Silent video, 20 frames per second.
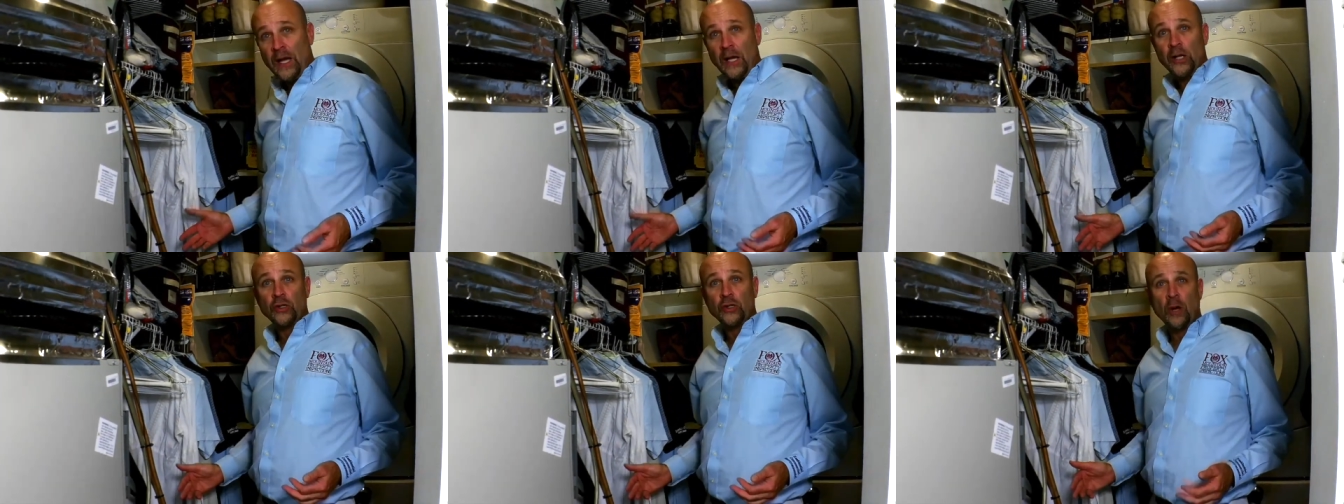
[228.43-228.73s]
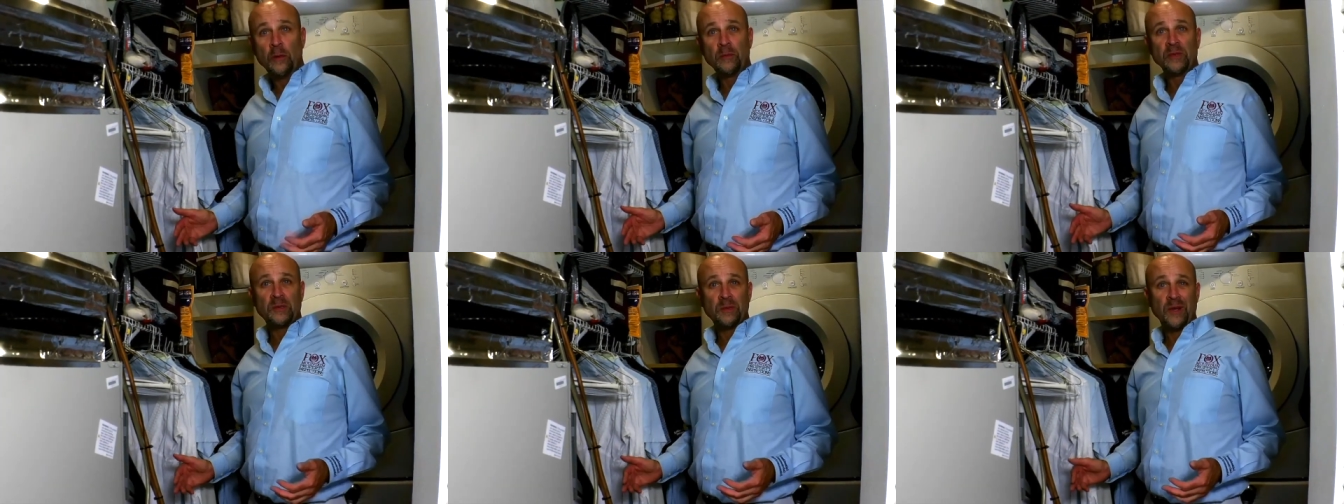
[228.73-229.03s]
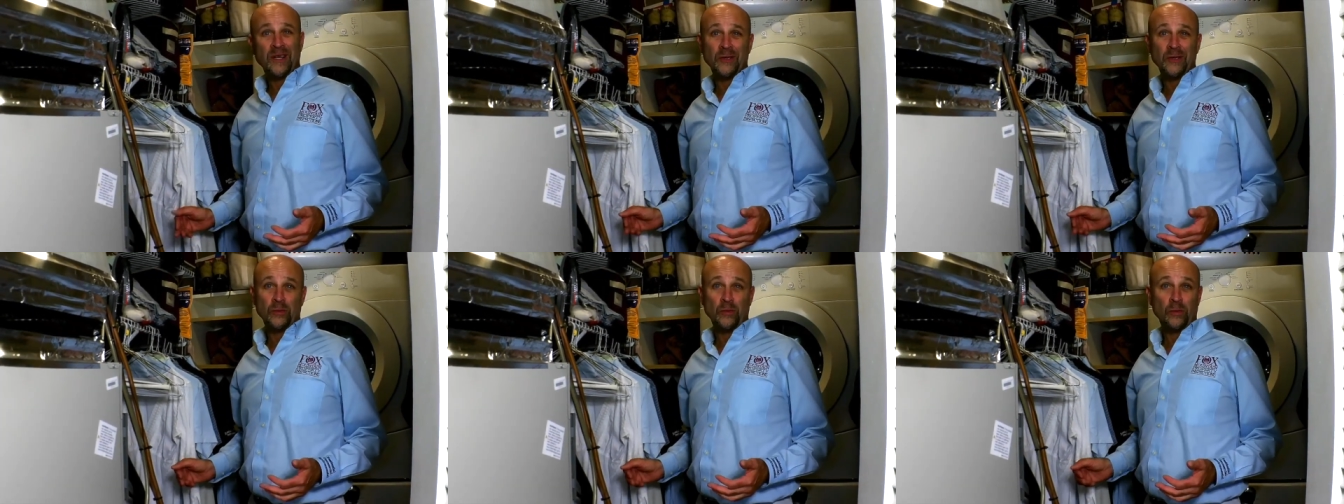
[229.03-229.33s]
As home
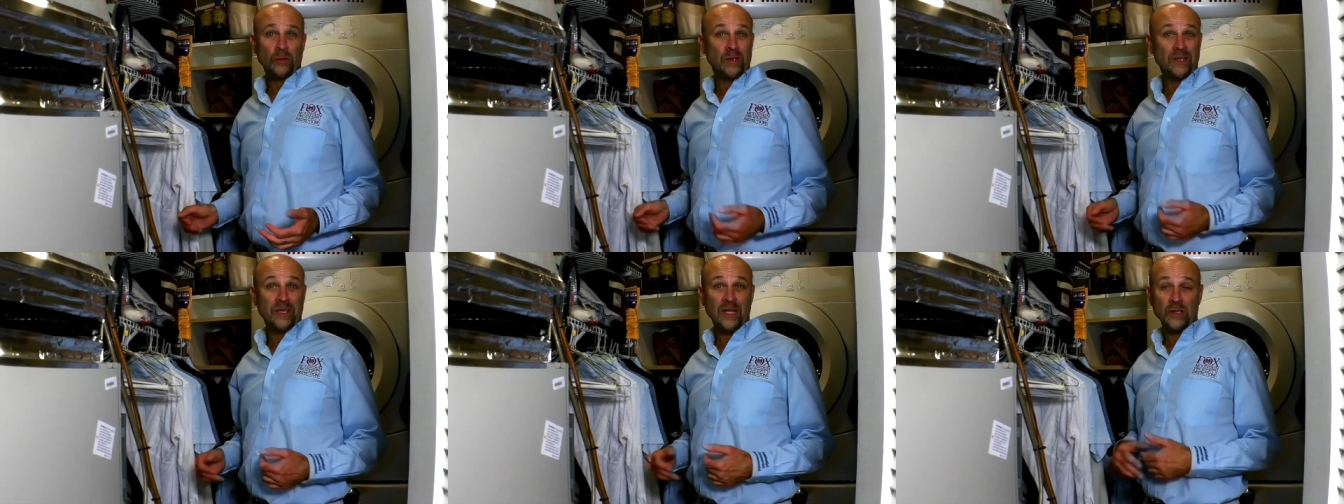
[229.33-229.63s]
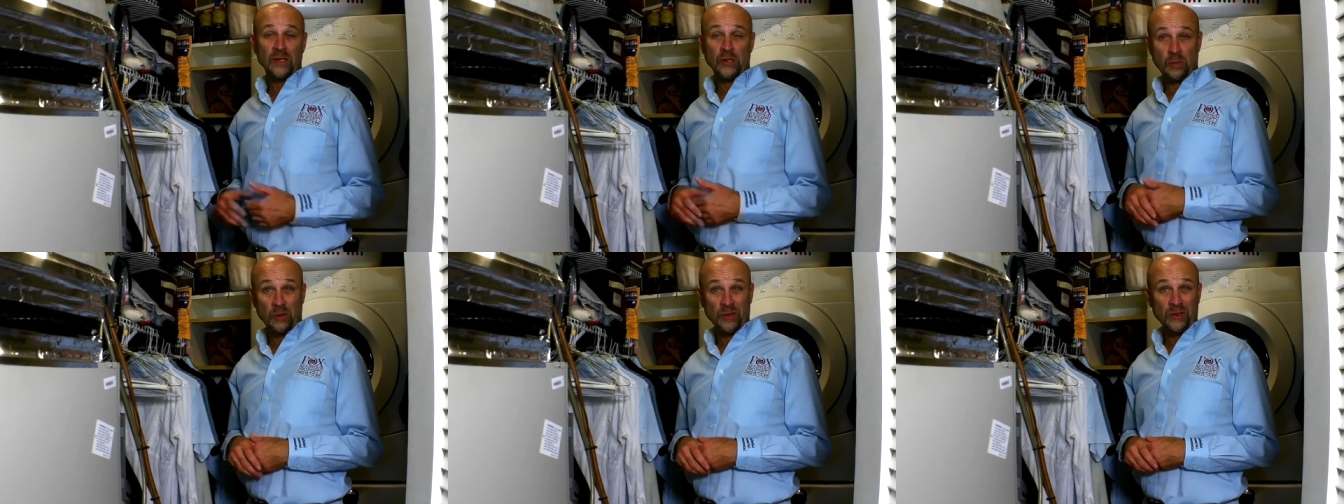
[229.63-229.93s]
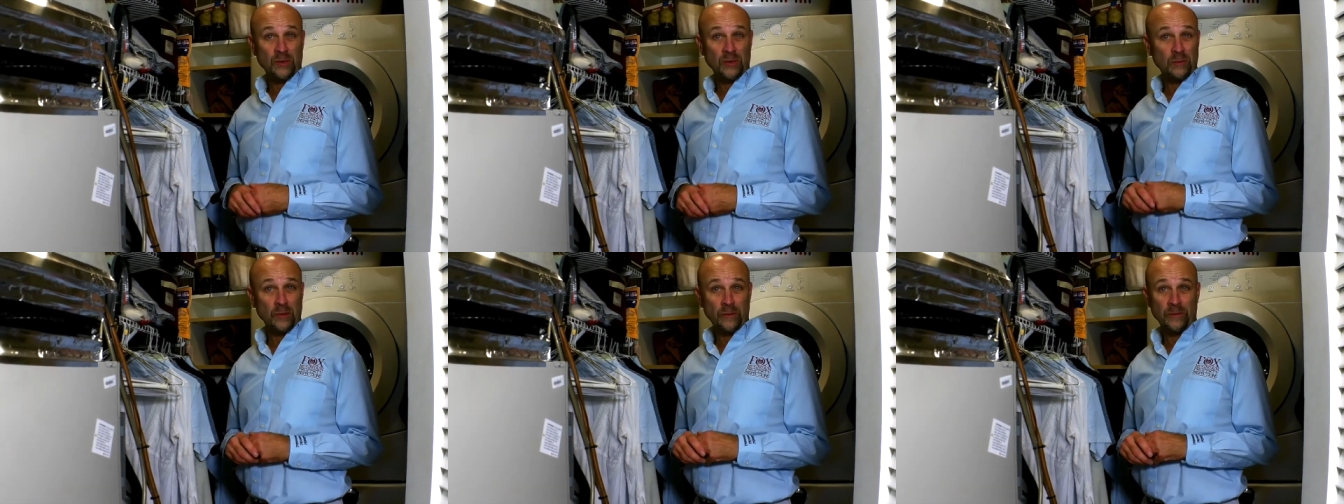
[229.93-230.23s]
inspectors, we're really not
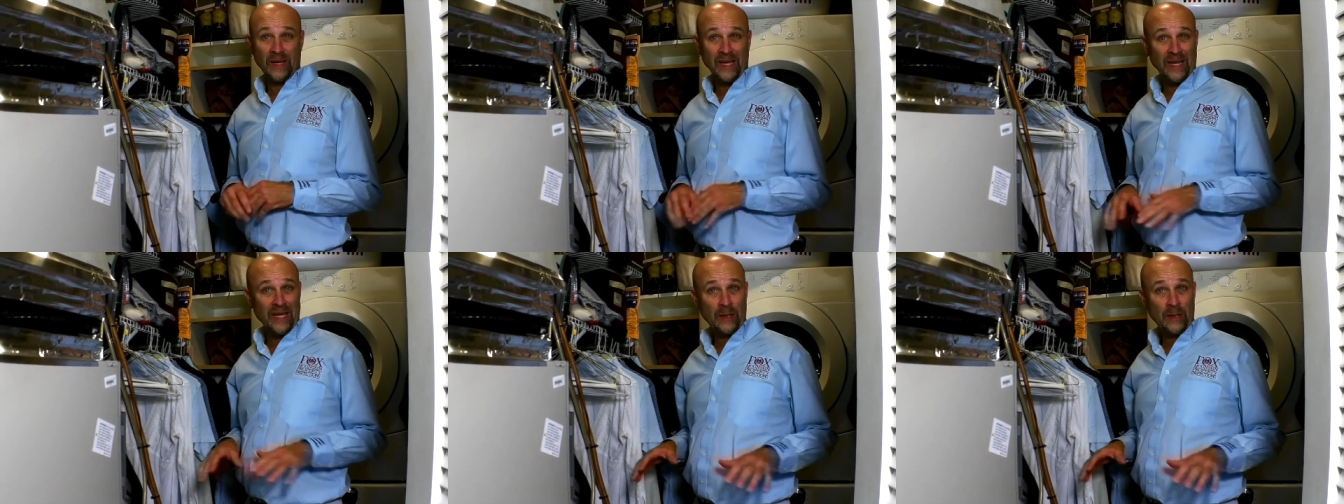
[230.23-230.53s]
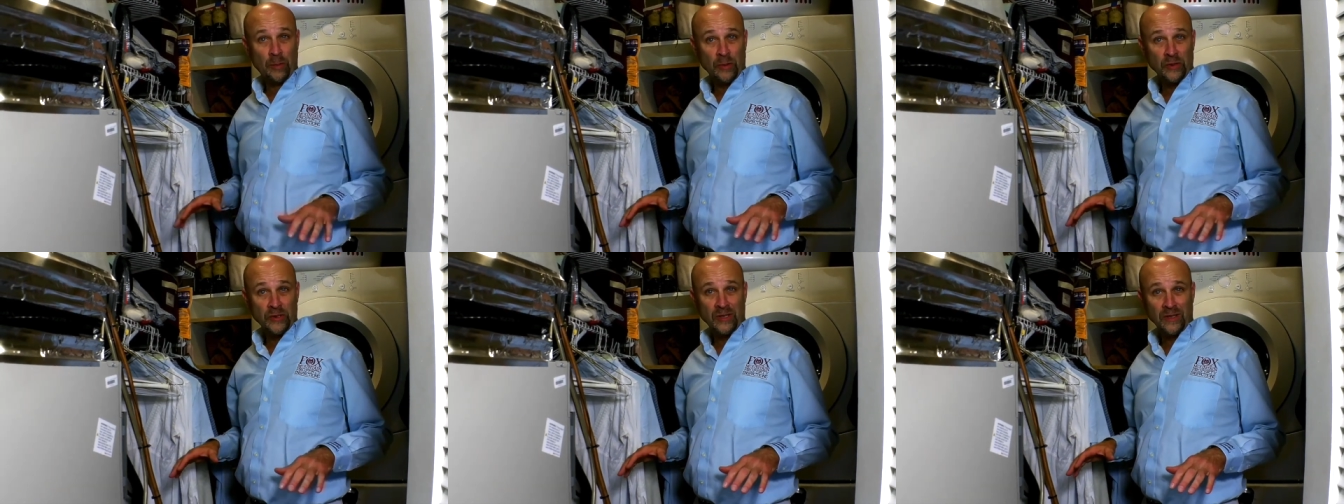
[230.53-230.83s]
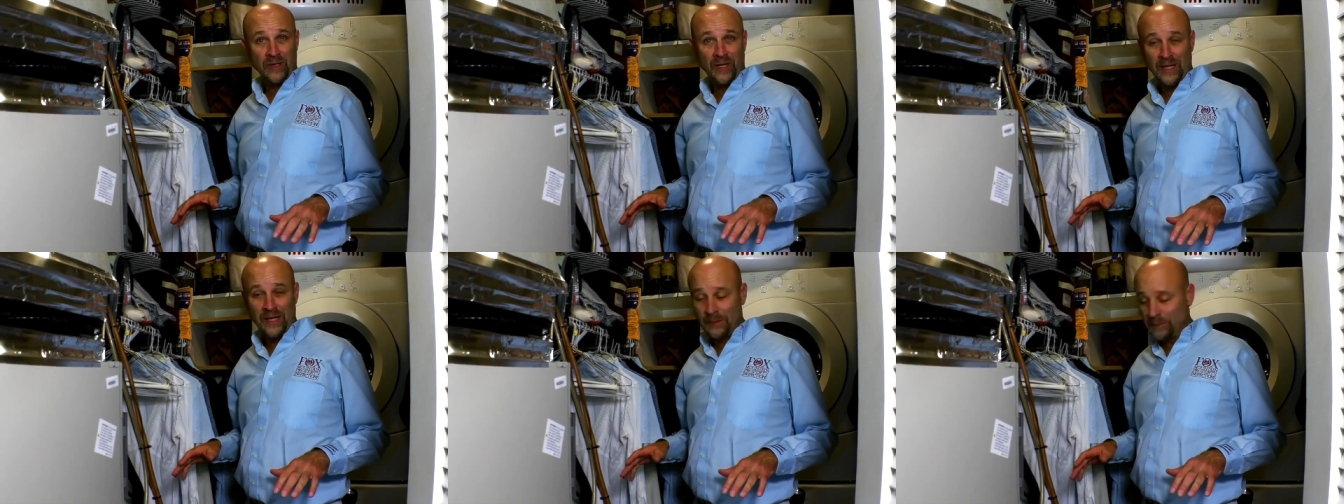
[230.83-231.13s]
supposed to move any
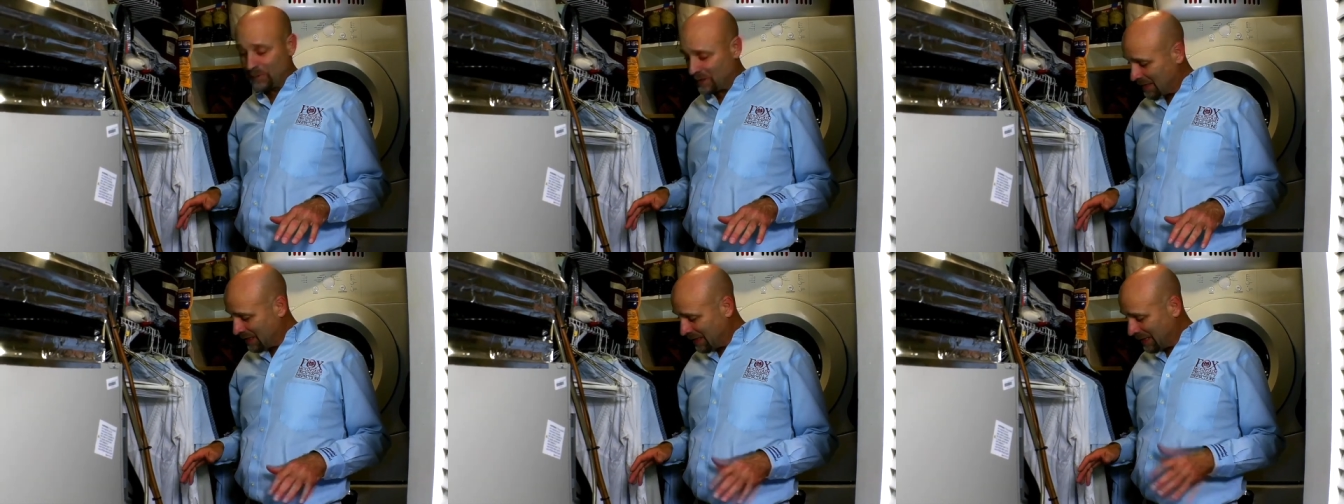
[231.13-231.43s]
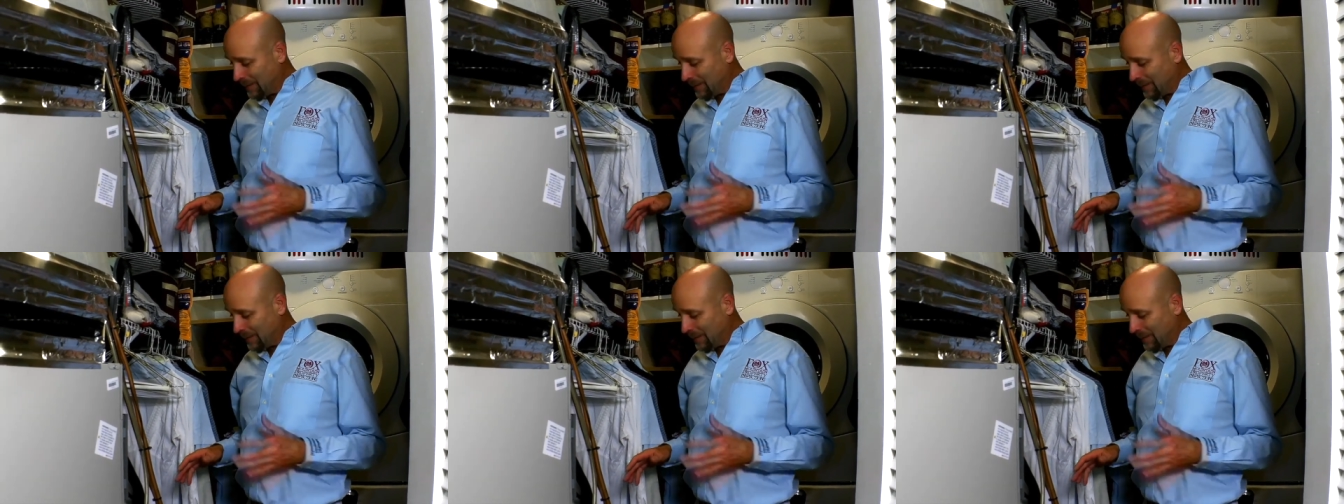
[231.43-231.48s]
personal items,